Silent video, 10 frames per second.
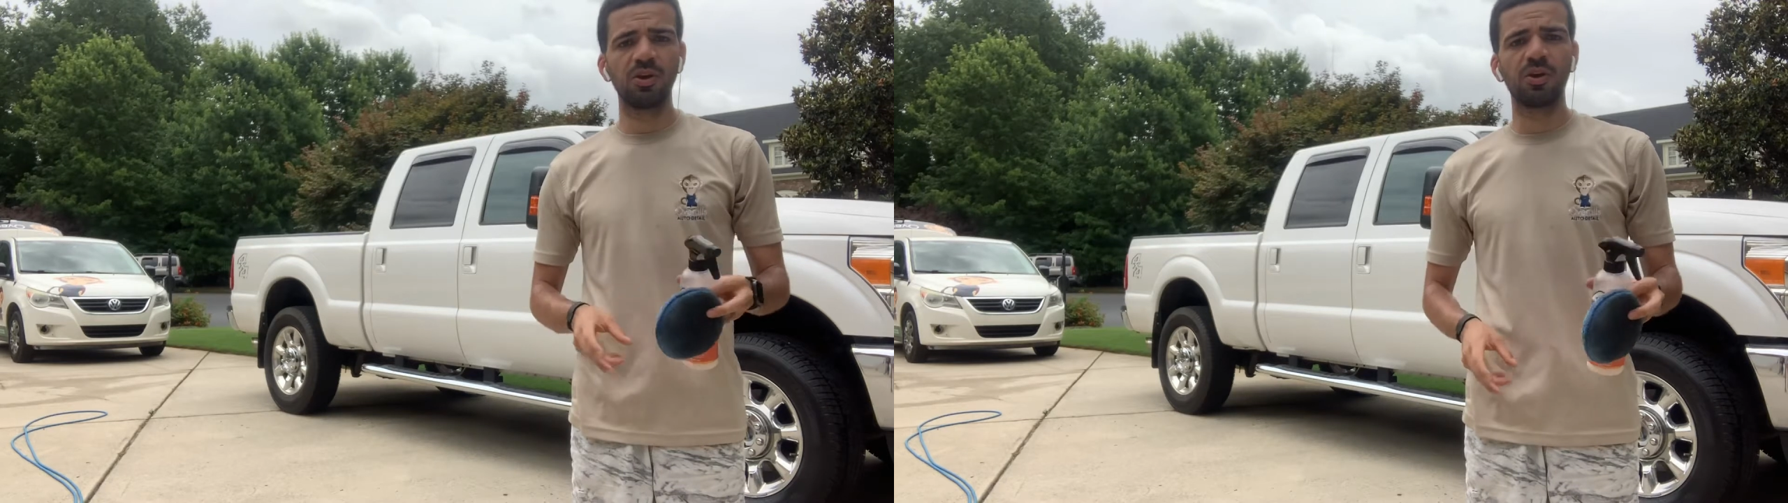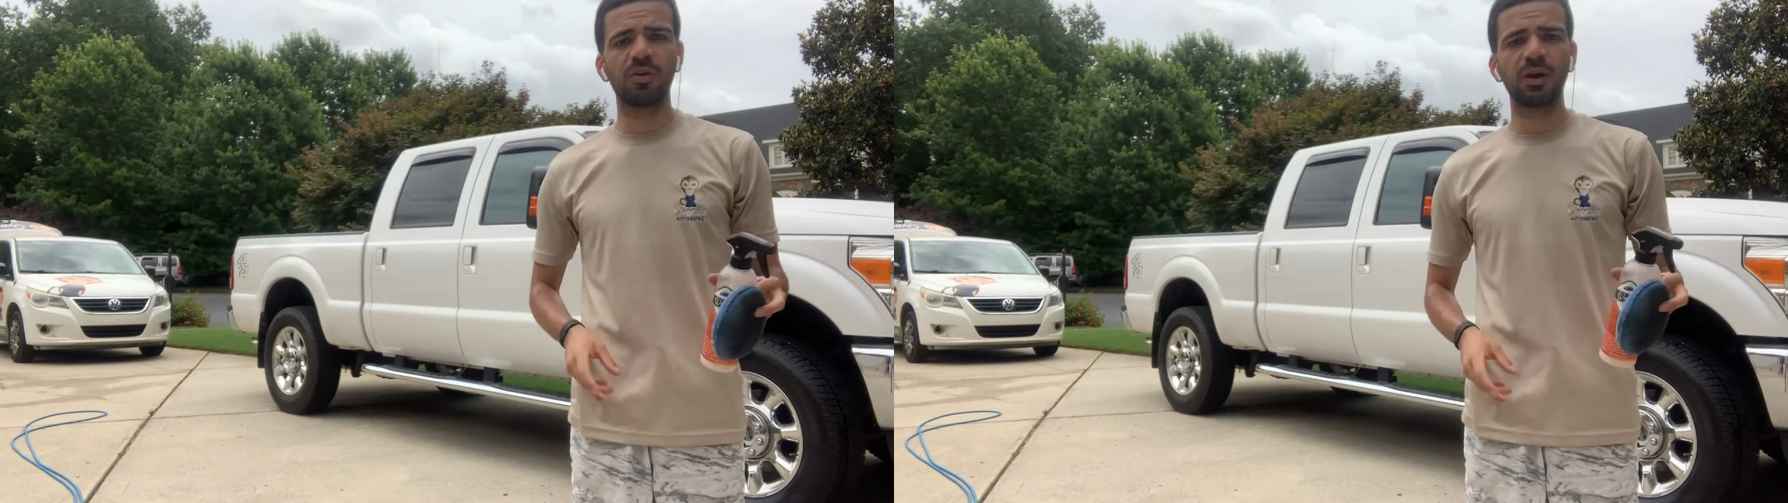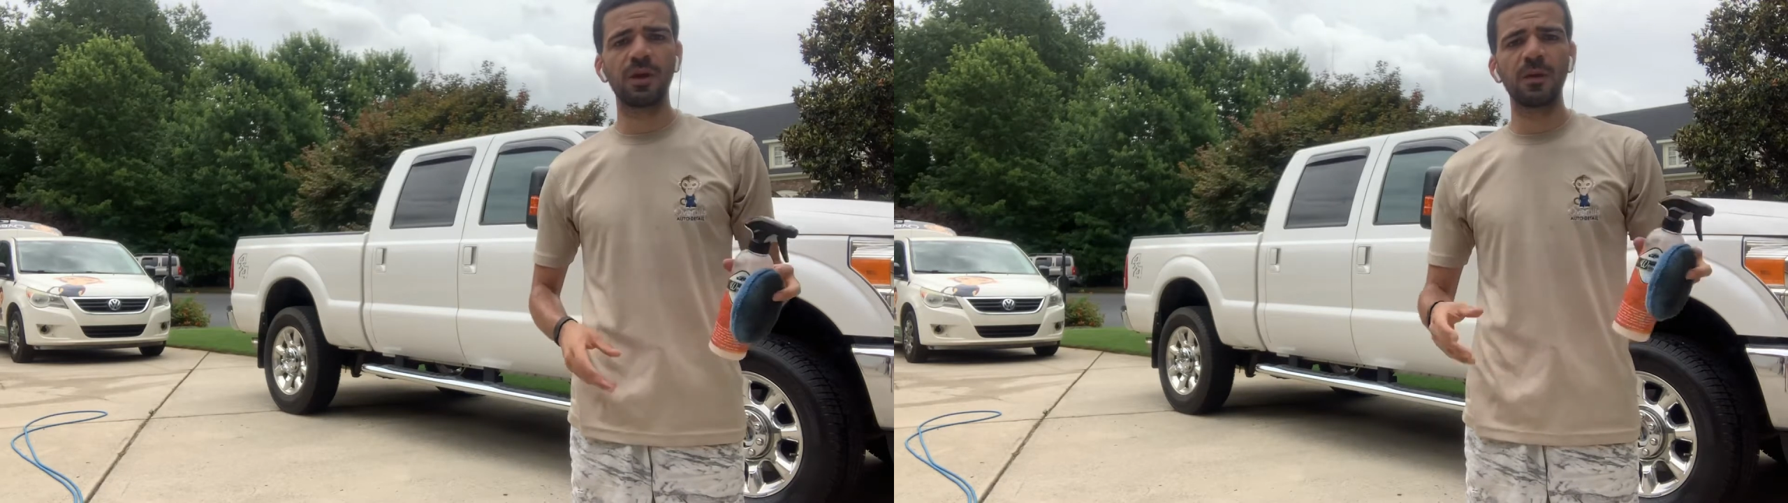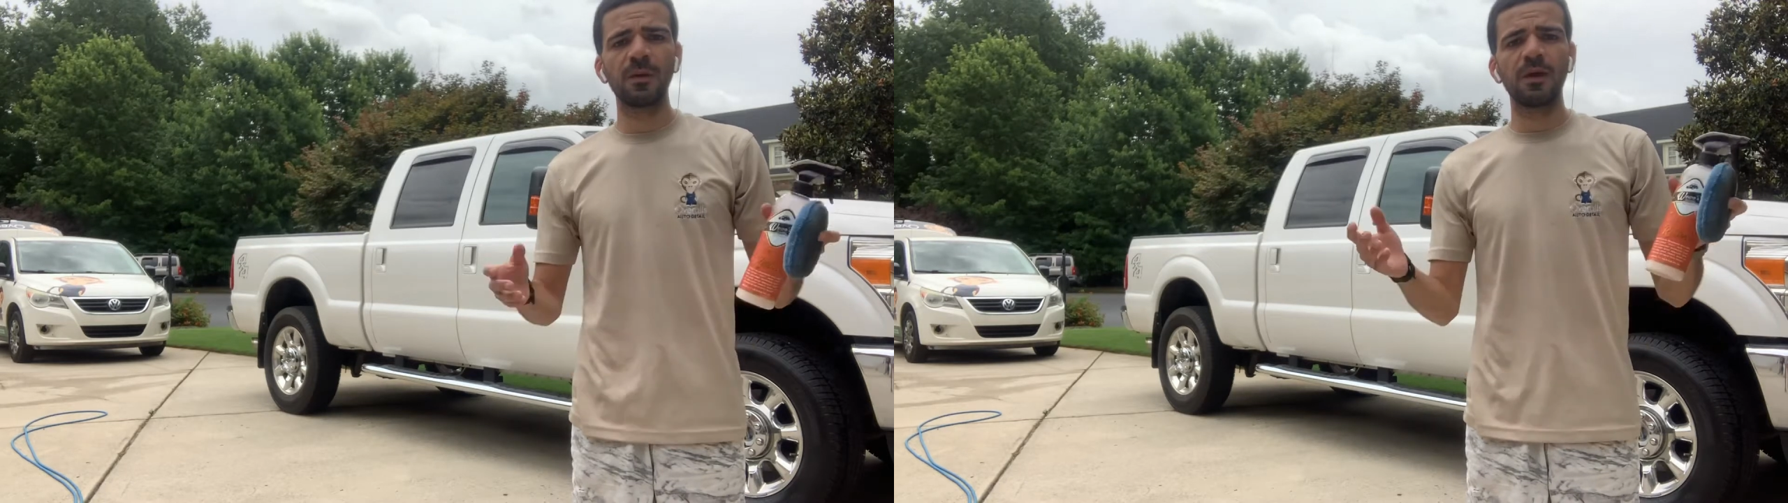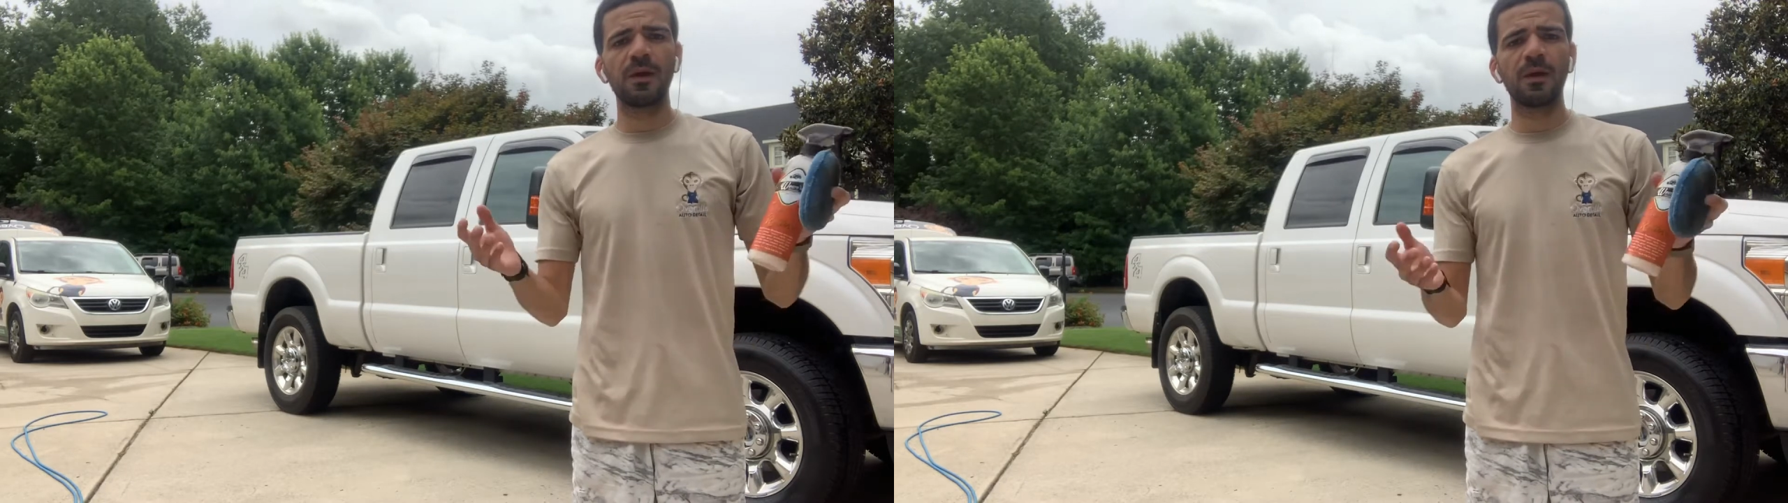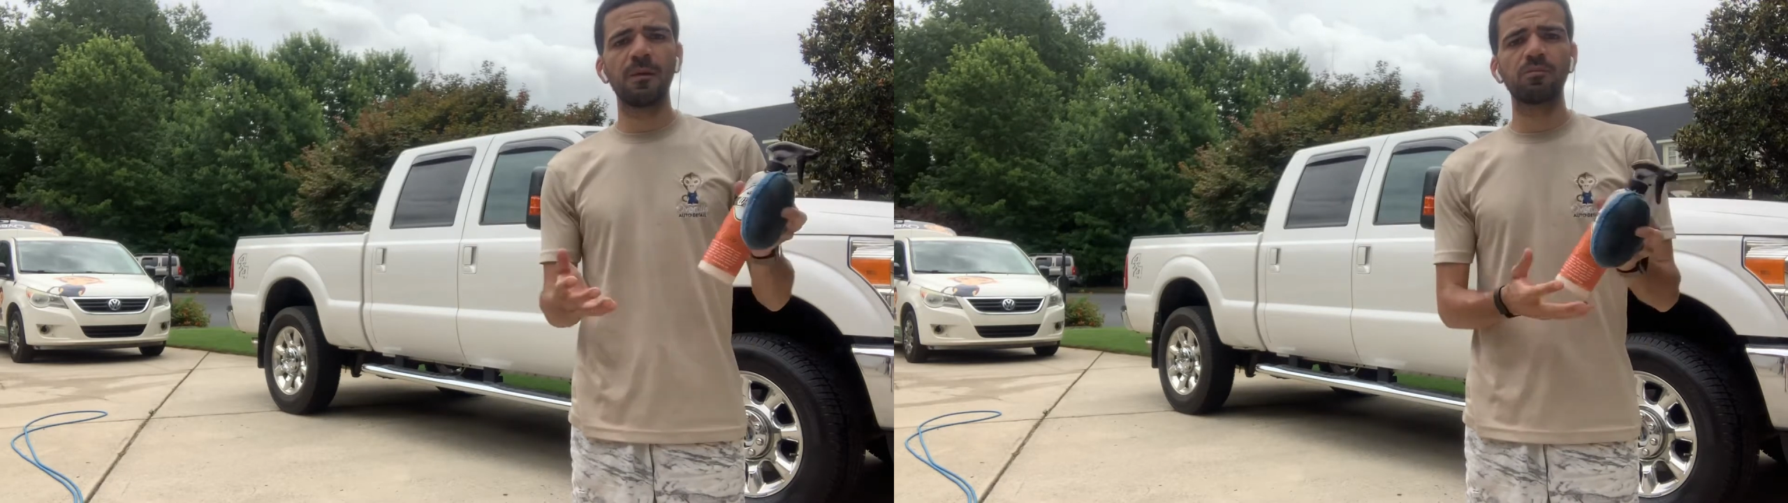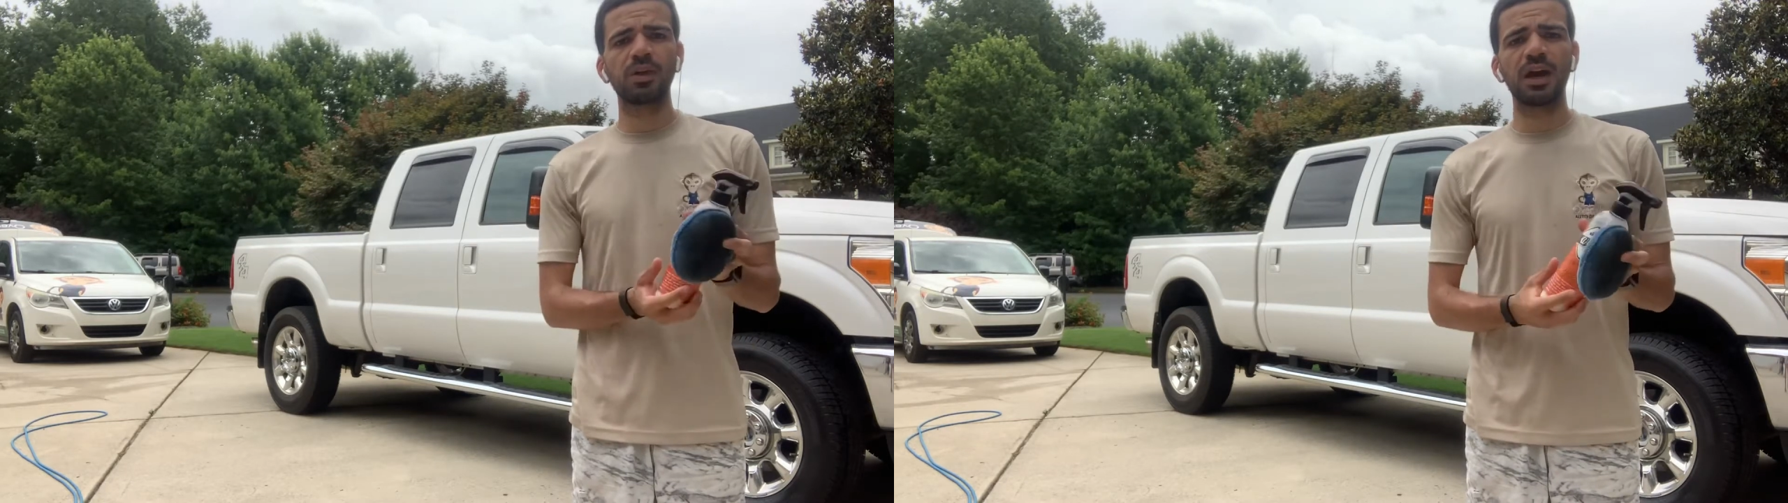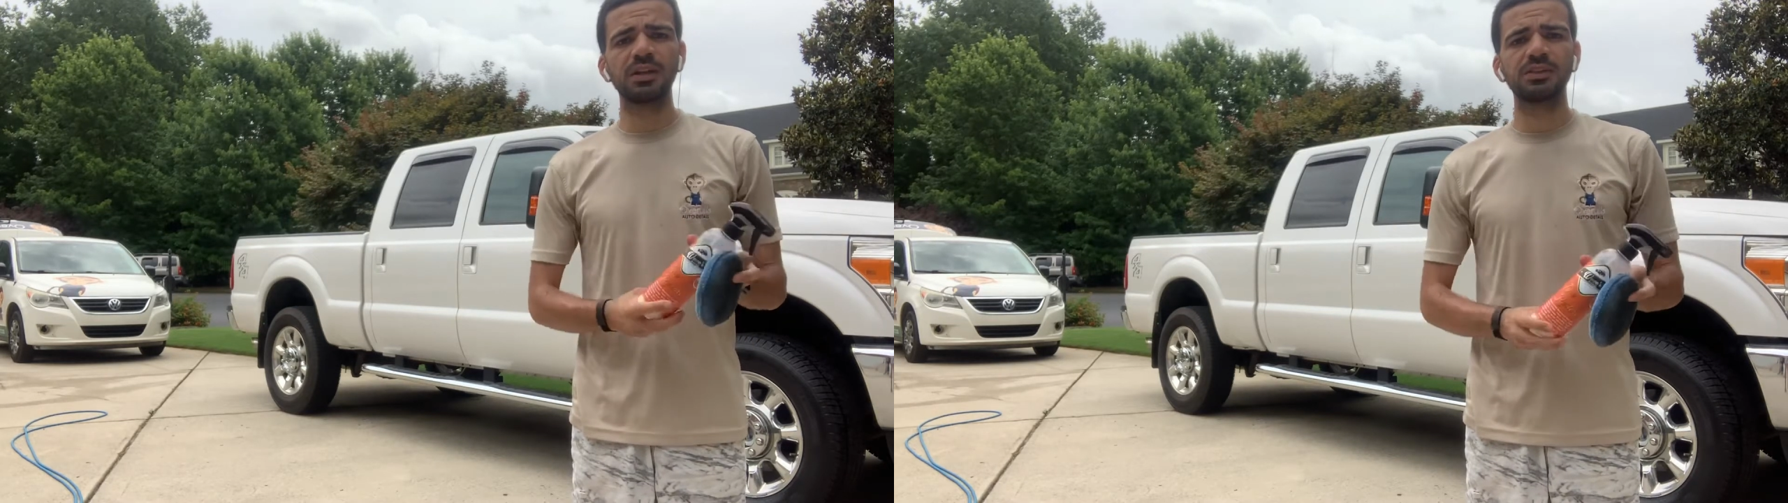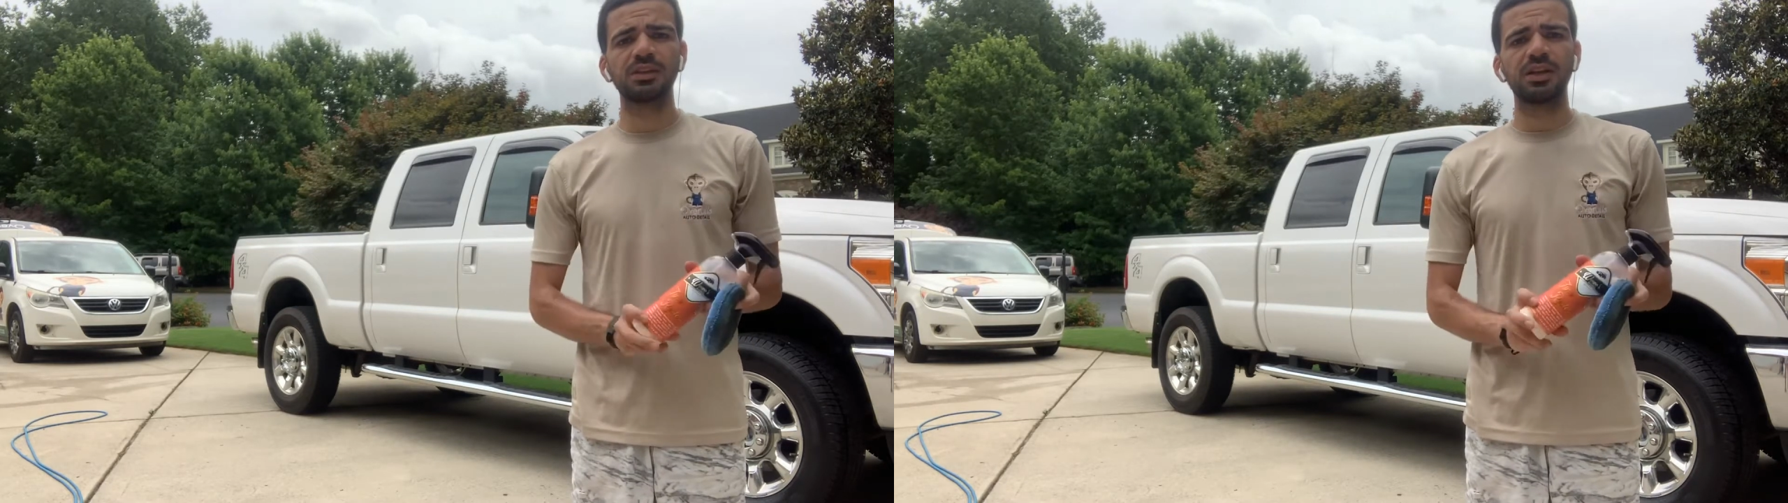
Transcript: All right, guys,